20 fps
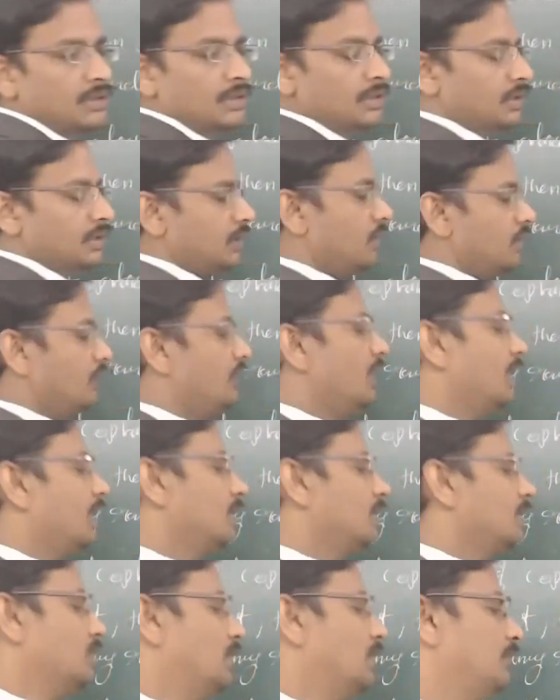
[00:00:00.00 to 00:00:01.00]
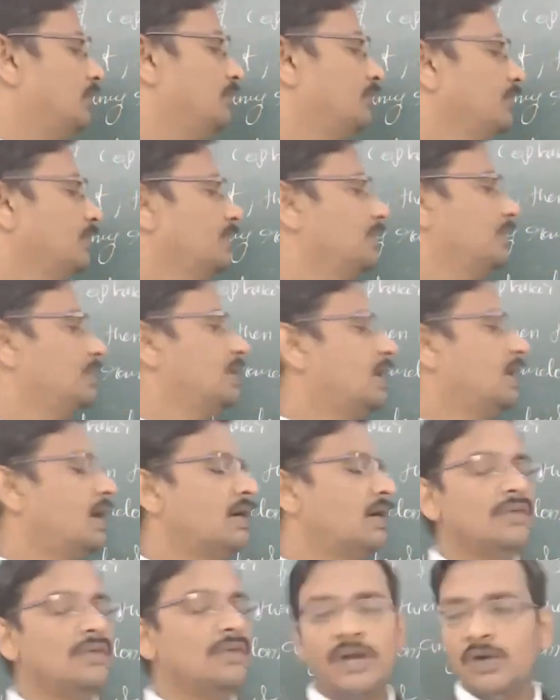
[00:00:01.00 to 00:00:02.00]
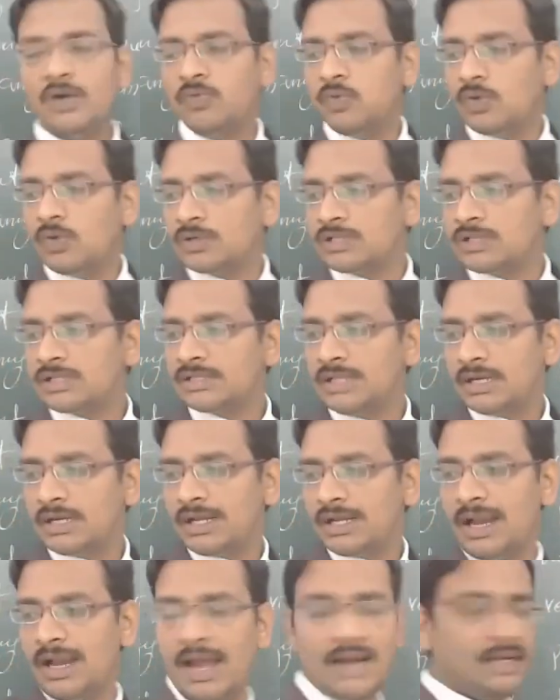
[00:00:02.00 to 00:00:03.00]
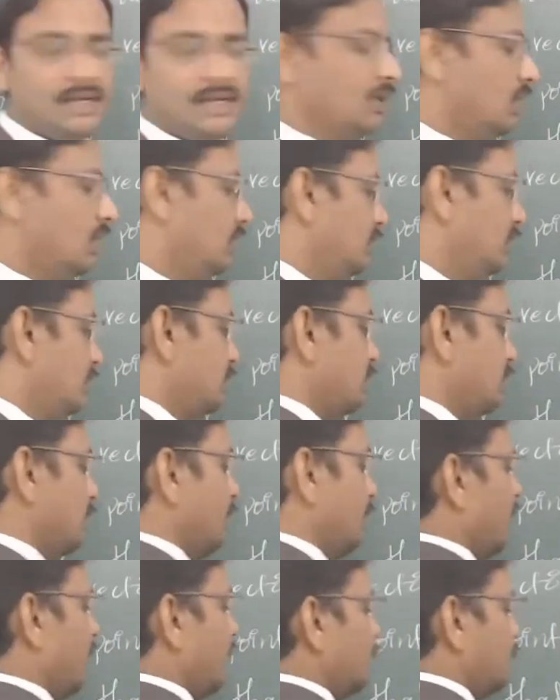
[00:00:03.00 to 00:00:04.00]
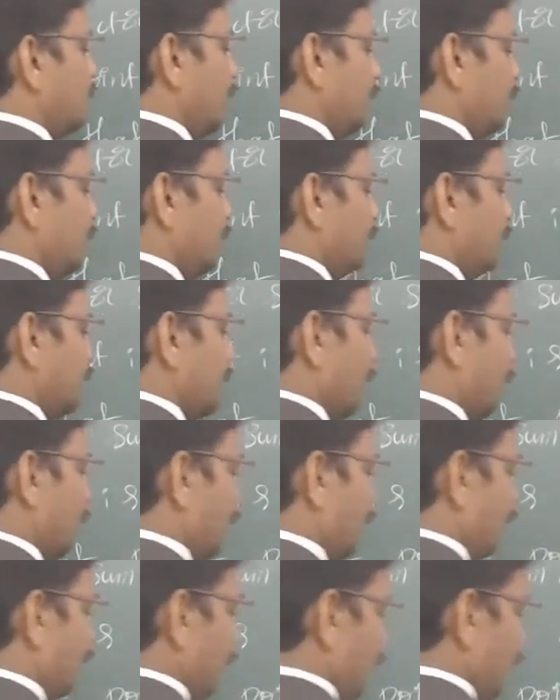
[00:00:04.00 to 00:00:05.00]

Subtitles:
Now here actually there are different forces that are acting on this. Let us say this is F1